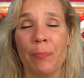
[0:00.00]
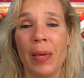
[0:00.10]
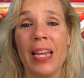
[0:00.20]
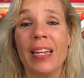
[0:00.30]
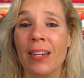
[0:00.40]

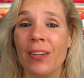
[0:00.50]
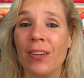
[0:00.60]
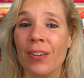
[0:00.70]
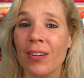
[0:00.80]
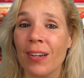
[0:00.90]
baiting
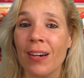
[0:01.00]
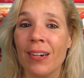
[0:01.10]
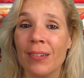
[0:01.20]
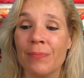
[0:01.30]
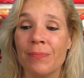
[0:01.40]
her.
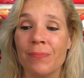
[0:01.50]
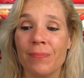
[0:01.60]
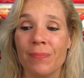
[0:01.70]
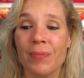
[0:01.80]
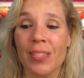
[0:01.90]
Um,
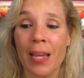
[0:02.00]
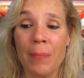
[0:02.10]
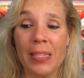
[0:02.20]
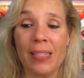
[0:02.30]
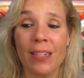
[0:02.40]

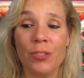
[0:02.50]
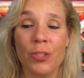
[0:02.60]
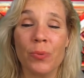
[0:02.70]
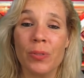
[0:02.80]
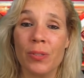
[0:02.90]
Simon said
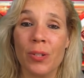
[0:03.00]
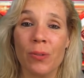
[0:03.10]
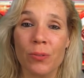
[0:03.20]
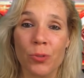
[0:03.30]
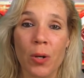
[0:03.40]
she was a
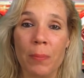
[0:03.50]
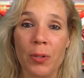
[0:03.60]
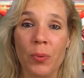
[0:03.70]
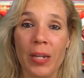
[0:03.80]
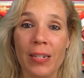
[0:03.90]
total
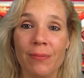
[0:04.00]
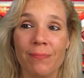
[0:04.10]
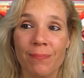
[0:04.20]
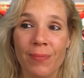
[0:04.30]
drama queen.